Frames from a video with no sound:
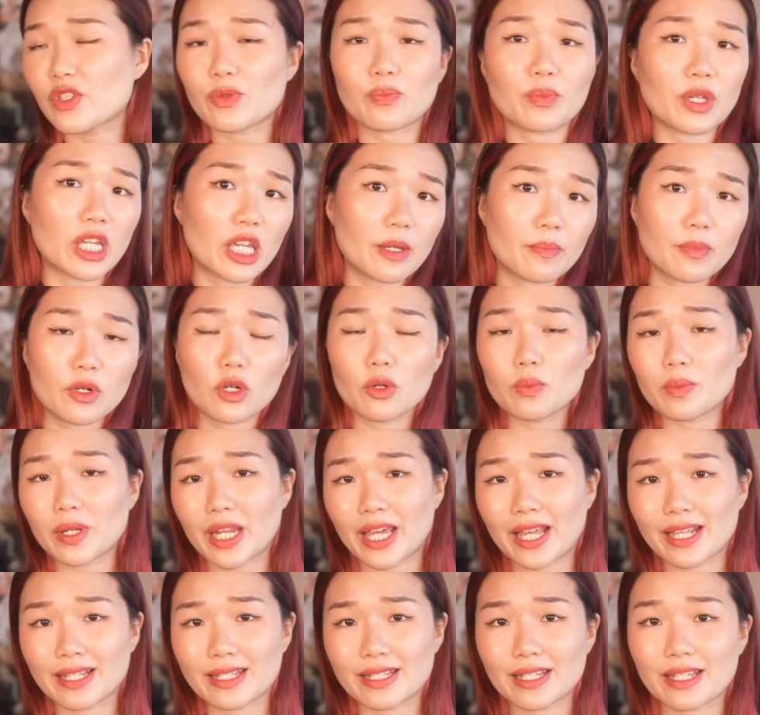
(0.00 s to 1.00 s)
people,
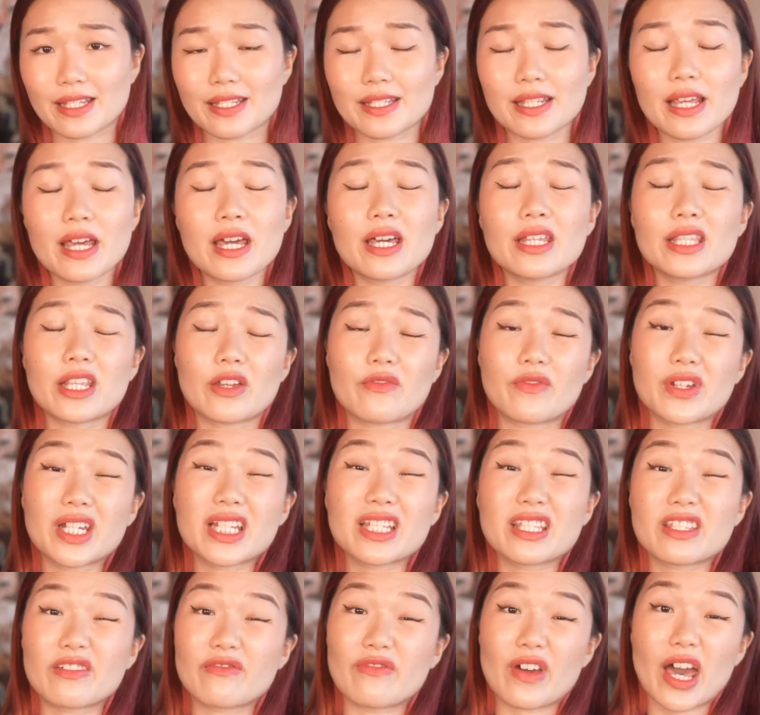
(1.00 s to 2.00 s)
places that
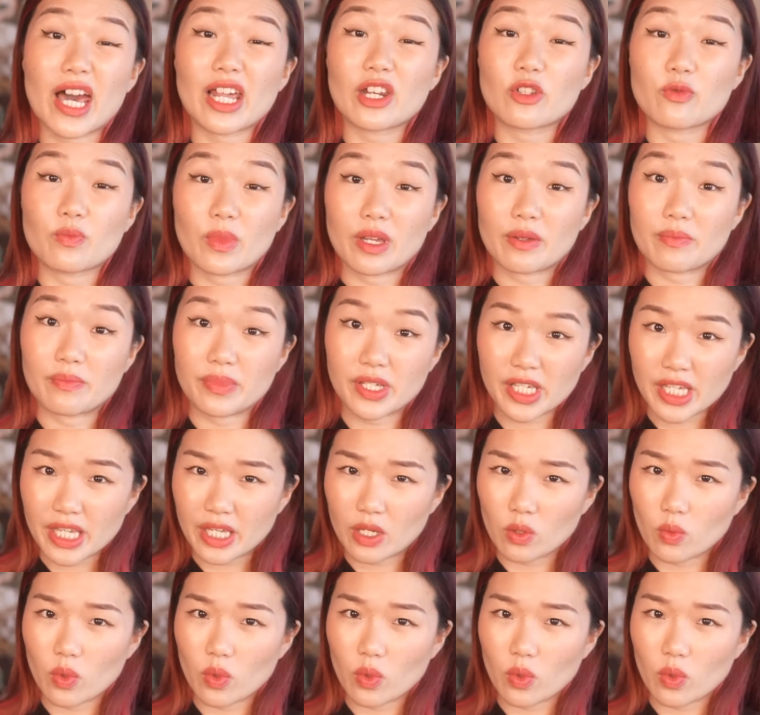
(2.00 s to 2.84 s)
really devalued my being,